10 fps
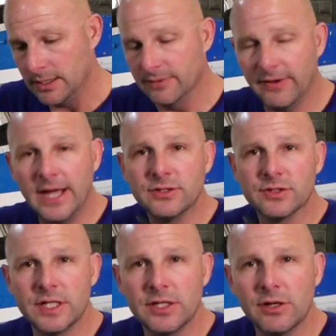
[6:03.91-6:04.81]
the
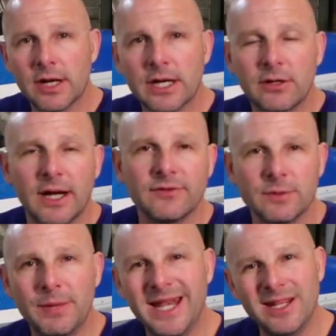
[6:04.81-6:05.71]
visors into your aircraft
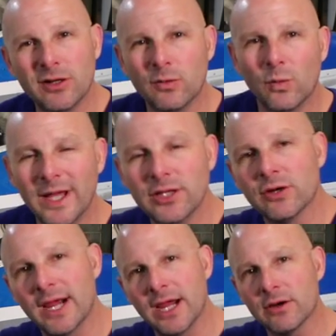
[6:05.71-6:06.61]
depending on what
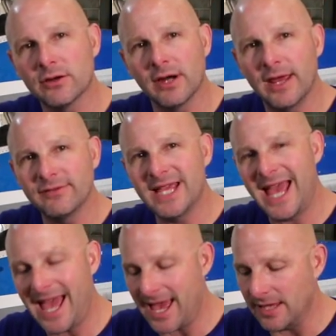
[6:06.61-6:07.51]
your aircraft
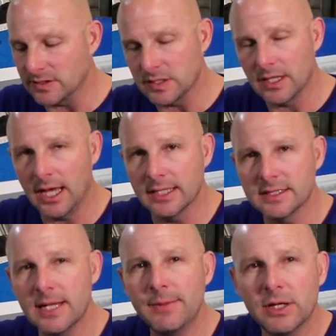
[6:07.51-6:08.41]
has. Uh,
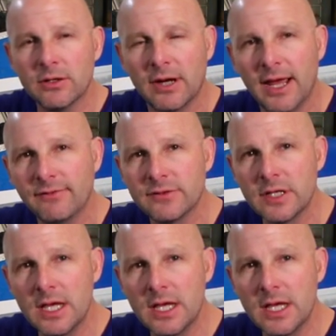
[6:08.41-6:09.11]
some aircraft